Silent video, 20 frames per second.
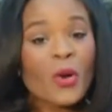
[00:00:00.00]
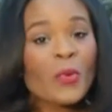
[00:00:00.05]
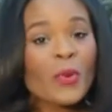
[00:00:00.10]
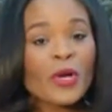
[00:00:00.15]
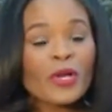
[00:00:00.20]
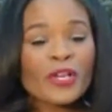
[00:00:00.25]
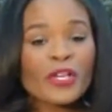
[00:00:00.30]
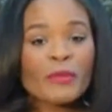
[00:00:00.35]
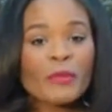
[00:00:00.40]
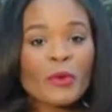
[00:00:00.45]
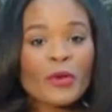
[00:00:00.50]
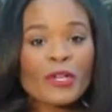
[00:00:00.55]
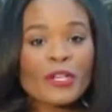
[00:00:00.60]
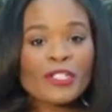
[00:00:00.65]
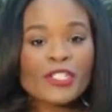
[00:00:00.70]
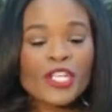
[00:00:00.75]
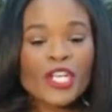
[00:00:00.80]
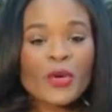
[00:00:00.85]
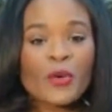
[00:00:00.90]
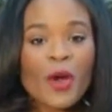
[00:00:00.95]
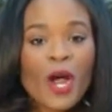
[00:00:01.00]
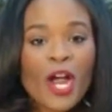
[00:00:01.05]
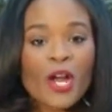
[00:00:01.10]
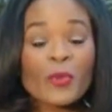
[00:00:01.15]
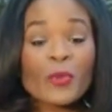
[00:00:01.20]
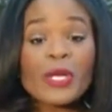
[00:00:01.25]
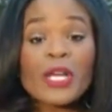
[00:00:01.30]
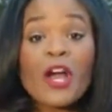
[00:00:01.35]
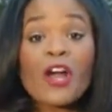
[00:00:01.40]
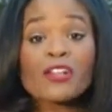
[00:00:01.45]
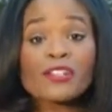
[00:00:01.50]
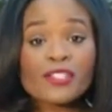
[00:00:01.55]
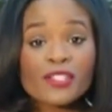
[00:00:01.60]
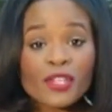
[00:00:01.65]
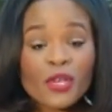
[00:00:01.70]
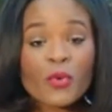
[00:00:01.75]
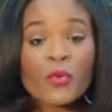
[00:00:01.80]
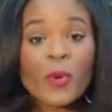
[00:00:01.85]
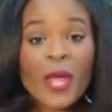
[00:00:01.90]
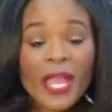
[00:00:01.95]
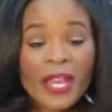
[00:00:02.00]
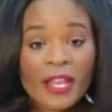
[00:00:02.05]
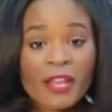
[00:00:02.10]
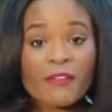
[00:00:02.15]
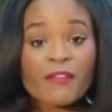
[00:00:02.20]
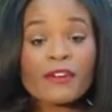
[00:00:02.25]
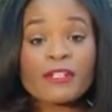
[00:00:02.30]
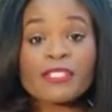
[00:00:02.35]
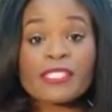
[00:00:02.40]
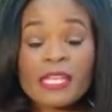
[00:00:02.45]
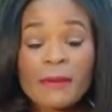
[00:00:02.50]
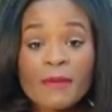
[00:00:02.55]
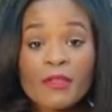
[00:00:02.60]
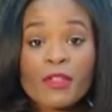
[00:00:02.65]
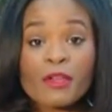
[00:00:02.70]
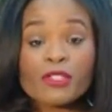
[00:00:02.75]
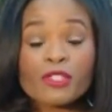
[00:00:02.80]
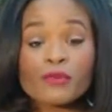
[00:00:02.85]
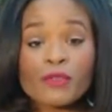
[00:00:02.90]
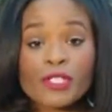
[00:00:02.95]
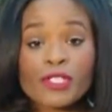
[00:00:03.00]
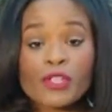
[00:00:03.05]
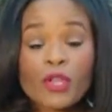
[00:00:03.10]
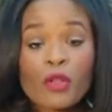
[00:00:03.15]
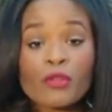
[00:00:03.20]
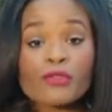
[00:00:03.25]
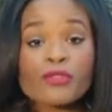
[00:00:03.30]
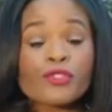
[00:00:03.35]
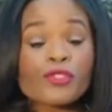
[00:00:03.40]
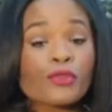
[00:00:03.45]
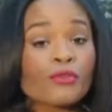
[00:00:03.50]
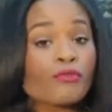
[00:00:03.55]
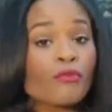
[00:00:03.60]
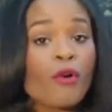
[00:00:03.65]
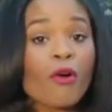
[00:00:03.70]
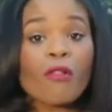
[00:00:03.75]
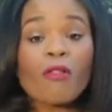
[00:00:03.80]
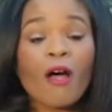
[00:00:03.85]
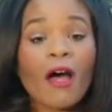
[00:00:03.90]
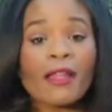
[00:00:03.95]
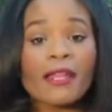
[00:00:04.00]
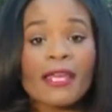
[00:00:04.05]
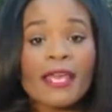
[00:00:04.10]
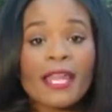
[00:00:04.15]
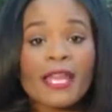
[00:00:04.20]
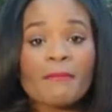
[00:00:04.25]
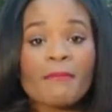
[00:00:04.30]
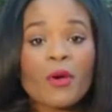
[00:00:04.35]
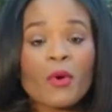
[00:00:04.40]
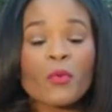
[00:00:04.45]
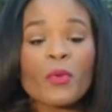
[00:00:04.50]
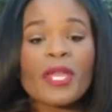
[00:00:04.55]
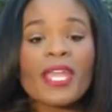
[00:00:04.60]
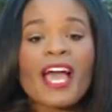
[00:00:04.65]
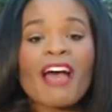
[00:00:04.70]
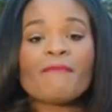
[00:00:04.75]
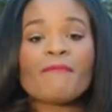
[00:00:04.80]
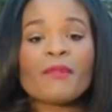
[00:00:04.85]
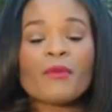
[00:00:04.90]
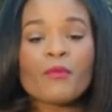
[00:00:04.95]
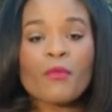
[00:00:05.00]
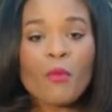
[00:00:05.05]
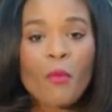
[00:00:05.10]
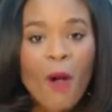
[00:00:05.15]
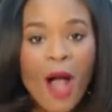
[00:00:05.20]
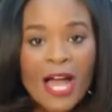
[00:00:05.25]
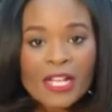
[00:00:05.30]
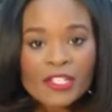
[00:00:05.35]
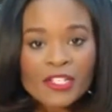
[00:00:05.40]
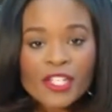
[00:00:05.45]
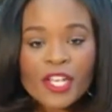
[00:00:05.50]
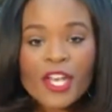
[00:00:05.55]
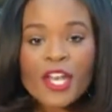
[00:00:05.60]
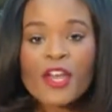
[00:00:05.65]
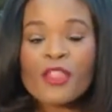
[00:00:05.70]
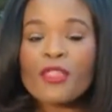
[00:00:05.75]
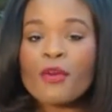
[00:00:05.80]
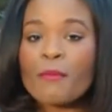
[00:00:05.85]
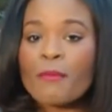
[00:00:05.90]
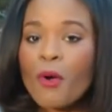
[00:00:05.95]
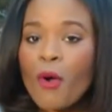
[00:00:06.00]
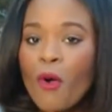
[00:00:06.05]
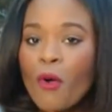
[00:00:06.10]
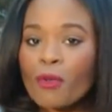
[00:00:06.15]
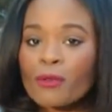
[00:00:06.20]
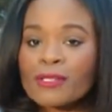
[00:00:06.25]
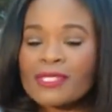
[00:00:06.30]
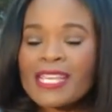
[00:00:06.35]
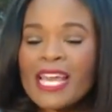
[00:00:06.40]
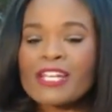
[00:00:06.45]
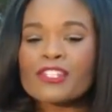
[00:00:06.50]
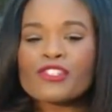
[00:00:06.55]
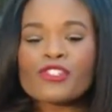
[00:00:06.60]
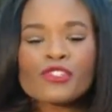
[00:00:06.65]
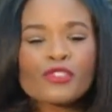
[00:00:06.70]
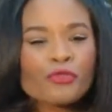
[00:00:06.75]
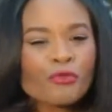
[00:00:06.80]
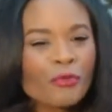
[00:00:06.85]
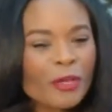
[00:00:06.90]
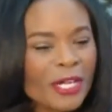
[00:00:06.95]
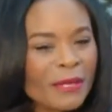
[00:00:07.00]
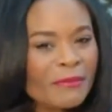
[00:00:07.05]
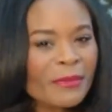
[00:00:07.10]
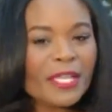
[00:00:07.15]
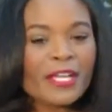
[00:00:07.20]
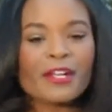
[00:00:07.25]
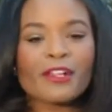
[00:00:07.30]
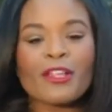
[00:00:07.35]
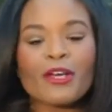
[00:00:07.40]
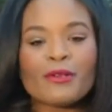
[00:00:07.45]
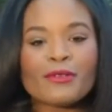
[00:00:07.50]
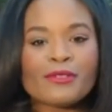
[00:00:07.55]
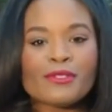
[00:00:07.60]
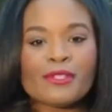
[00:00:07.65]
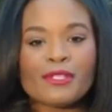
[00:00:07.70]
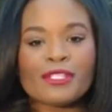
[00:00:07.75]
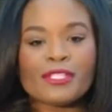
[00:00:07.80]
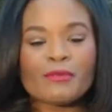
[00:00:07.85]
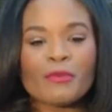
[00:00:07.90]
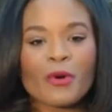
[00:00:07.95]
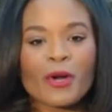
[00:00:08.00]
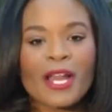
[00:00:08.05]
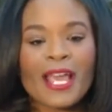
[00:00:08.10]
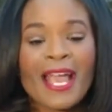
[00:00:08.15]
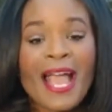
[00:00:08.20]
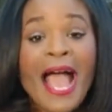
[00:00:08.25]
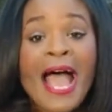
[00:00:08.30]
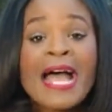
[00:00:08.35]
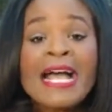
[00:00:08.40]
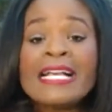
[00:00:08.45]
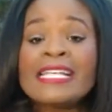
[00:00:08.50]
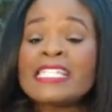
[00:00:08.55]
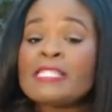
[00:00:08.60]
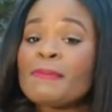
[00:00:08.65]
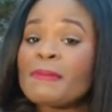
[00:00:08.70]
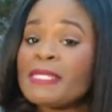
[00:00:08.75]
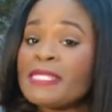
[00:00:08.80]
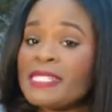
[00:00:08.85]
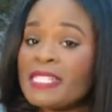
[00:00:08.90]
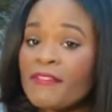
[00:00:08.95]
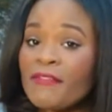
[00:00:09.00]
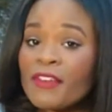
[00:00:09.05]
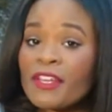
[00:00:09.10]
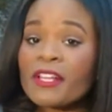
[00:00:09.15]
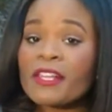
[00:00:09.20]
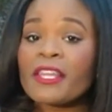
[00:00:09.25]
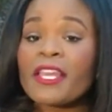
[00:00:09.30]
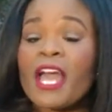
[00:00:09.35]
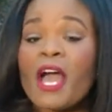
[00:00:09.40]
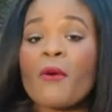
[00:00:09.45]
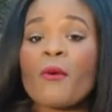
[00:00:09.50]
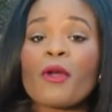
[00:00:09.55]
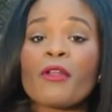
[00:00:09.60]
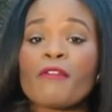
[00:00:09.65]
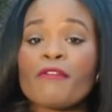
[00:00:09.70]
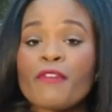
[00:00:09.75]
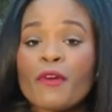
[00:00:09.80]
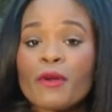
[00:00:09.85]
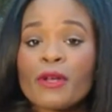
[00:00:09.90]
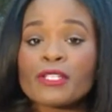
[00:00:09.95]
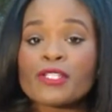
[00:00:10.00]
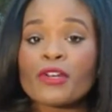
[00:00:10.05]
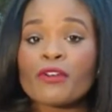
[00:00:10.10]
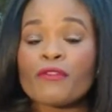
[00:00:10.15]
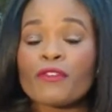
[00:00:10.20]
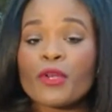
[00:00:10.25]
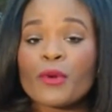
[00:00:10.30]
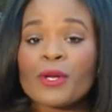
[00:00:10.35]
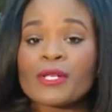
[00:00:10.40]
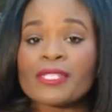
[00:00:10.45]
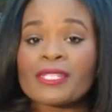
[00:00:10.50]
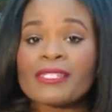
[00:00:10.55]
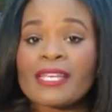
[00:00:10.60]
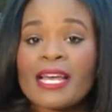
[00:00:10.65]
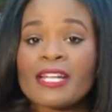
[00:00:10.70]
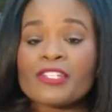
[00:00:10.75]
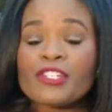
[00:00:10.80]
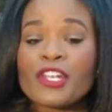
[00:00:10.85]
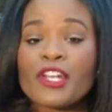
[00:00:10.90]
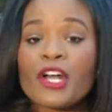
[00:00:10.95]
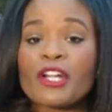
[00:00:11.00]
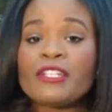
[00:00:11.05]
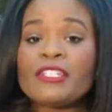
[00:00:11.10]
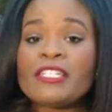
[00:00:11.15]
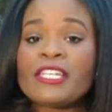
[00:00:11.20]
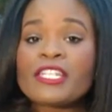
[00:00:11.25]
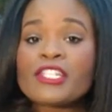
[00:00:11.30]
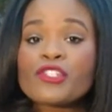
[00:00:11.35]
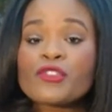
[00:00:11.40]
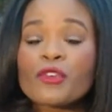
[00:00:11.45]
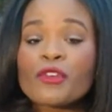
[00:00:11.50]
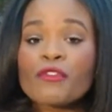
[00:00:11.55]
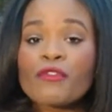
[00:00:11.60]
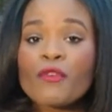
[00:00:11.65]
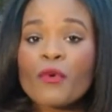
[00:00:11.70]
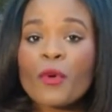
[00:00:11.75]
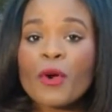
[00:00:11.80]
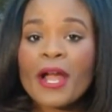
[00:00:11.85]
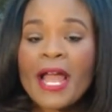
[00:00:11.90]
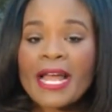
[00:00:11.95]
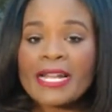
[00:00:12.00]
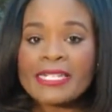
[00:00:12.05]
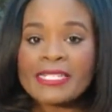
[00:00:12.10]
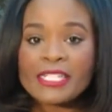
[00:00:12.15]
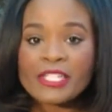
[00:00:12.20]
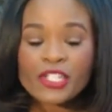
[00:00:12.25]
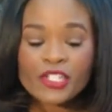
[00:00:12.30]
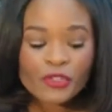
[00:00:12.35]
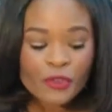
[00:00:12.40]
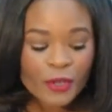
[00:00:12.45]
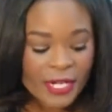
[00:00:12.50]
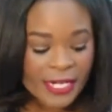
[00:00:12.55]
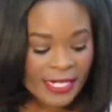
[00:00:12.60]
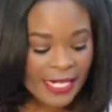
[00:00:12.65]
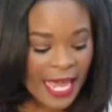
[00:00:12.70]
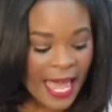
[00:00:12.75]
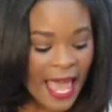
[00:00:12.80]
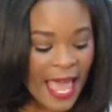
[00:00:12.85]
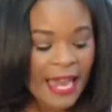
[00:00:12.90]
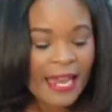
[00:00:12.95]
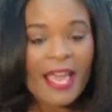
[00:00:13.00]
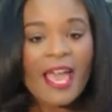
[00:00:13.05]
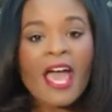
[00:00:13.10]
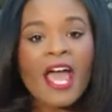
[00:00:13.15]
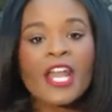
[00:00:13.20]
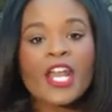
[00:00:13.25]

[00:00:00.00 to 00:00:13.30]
Well, good morning to you, Art. We are still waiting for some of those results to roll on in, but we have been watching the polls extremely close this morning. Specifically, I want to focus our viewers' attention on District 4 and District 10.